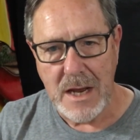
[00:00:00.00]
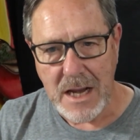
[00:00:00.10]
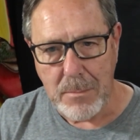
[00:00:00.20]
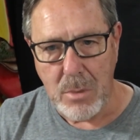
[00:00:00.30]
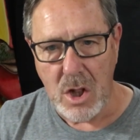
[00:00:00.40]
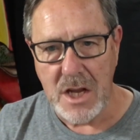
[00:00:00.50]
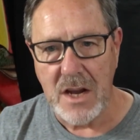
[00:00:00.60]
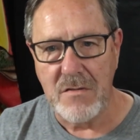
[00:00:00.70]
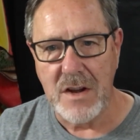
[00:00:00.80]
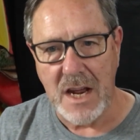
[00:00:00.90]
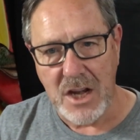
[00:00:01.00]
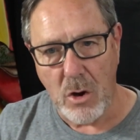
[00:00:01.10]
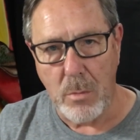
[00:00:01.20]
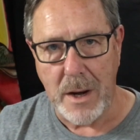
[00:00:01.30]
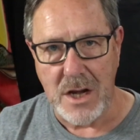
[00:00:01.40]
he believed and he
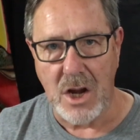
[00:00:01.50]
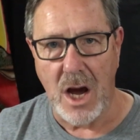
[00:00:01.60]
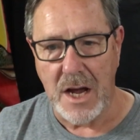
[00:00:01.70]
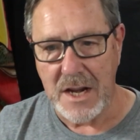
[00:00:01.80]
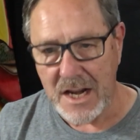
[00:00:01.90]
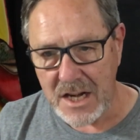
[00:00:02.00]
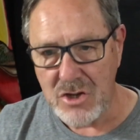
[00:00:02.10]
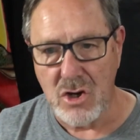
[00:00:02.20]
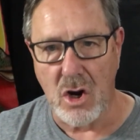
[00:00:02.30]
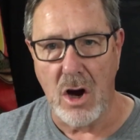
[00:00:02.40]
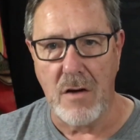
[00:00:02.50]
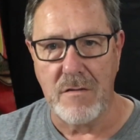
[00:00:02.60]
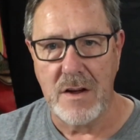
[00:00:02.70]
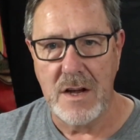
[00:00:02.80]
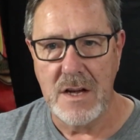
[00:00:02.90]
obeyed God and he took off.